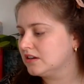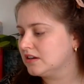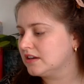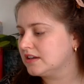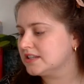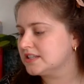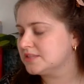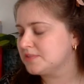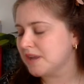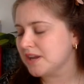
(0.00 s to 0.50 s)

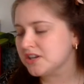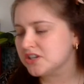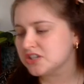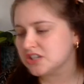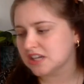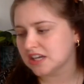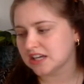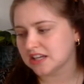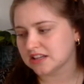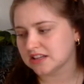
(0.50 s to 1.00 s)

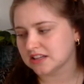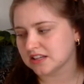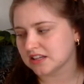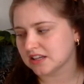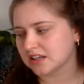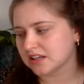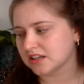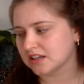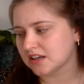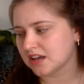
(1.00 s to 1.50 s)
especially in
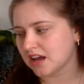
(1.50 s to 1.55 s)
the